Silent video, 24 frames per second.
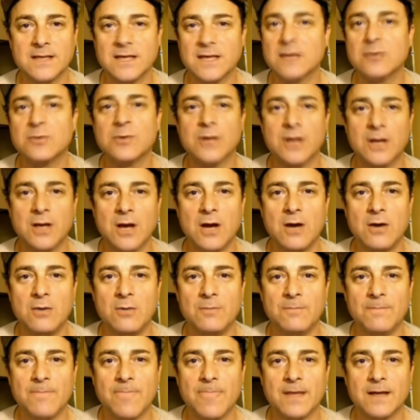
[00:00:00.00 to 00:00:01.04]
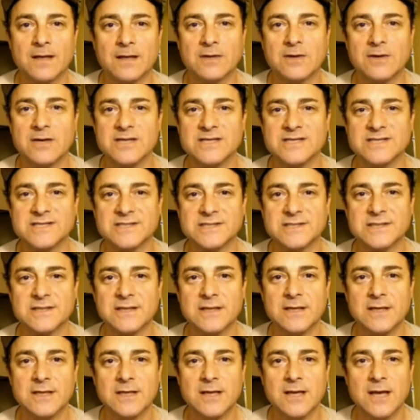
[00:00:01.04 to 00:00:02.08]
Here we go. Chris,
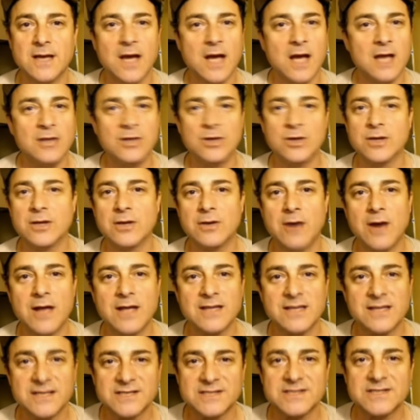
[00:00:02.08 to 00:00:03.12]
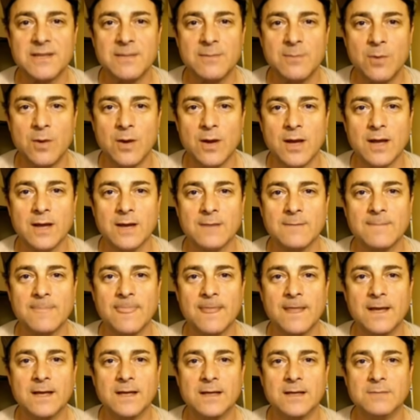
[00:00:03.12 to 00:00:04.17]
I know you're out there somewhere,
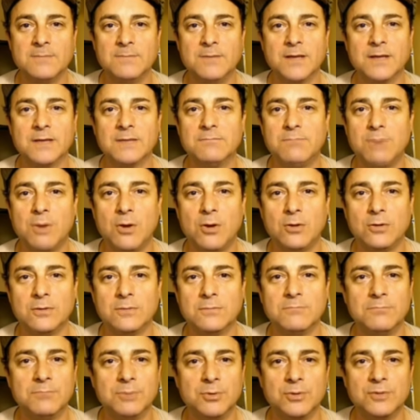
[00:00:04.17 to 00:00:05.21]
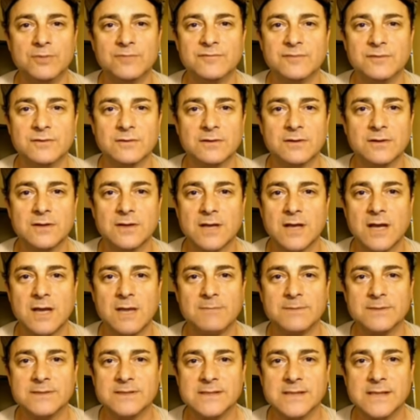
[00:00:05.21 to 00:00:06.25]
you big, bold, beautiful
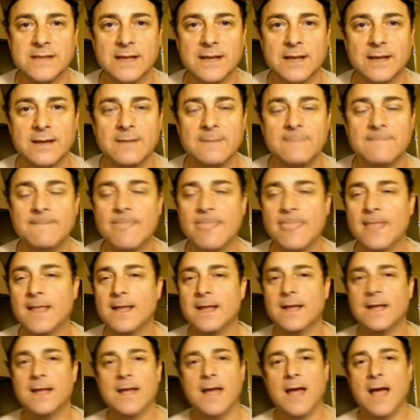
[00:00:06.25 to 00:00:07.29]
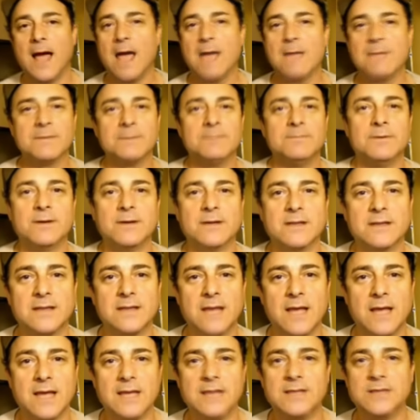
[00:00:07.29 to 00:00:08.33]
cup of tea. Happy
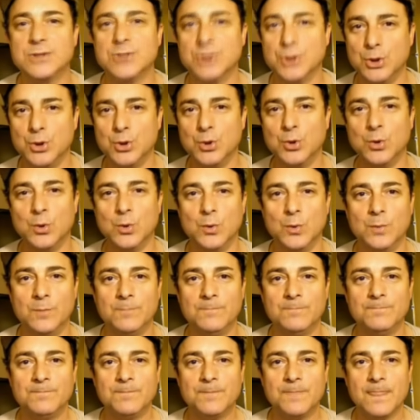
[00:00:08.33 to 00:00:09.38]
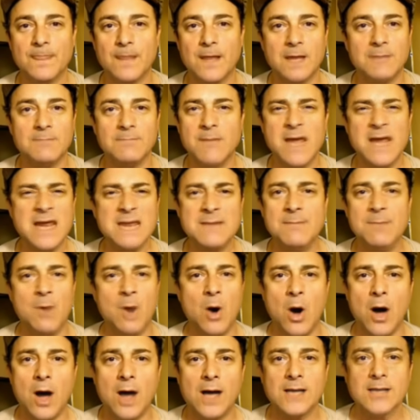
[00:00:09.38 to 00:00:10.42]
birthday to you and many
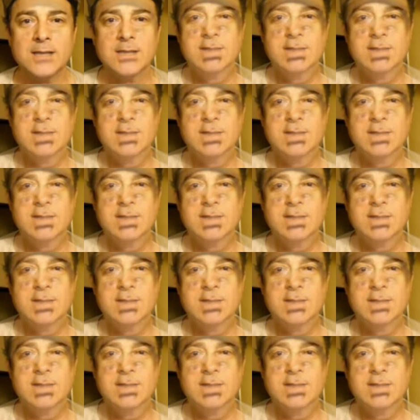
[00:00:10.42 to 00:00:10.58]
more.